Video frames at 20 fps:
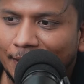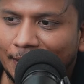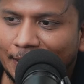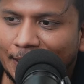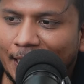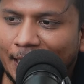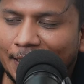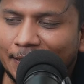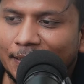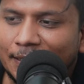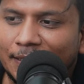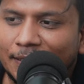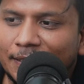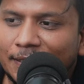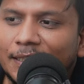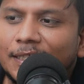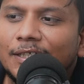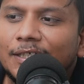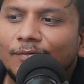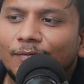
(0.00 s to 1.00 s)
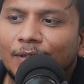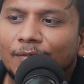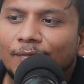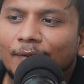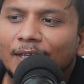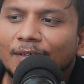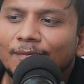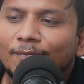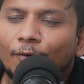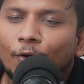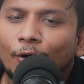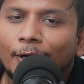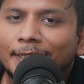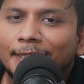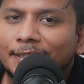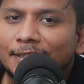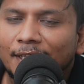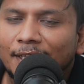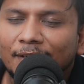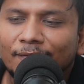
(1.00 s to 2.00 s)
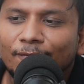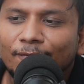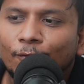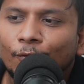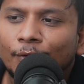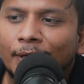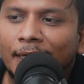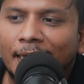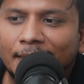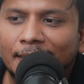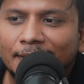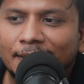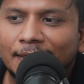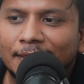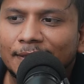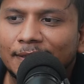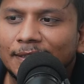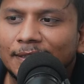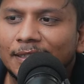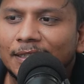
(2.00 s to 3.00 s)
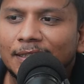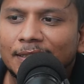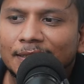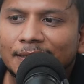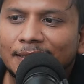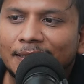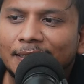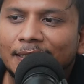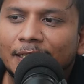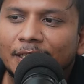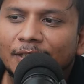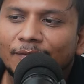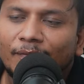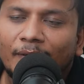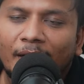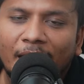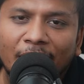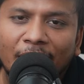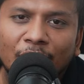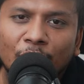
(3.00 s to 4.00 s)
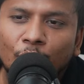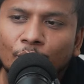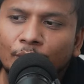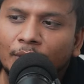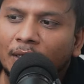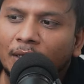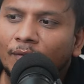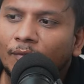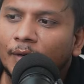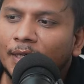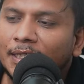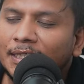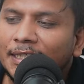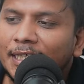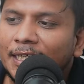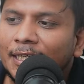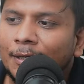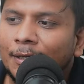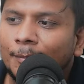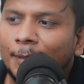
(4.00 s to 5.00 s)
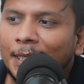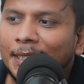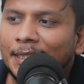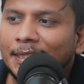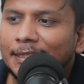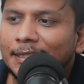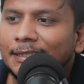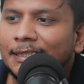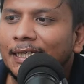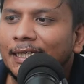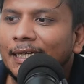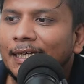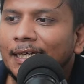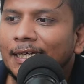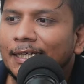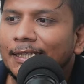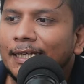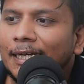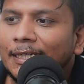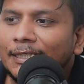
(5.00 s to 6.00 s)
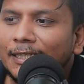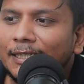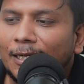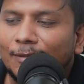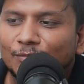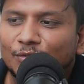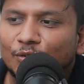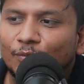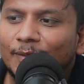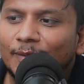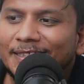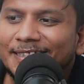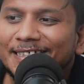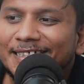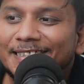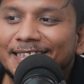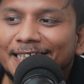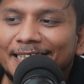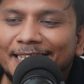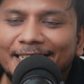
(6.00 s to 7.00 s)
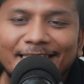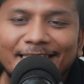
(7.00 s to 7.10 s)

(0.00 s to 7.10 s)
SSD, we went for Gen 4 SSD Seagate Fire CUDA 1 terabyte that comes with 3D